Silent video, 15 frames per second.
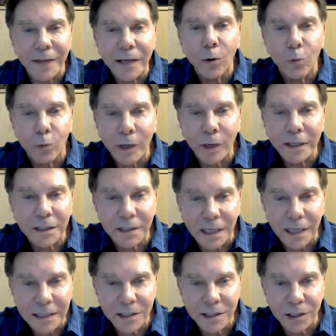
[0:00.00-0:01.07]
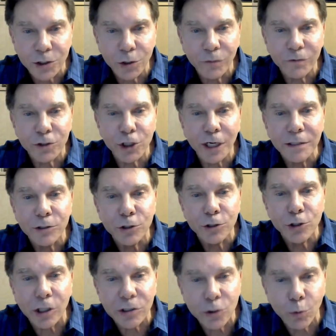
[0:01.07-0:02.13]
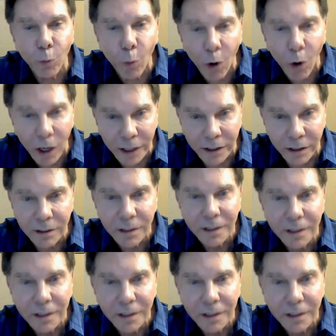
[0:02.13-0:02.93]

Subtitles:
They don't recognize that you've changed just one.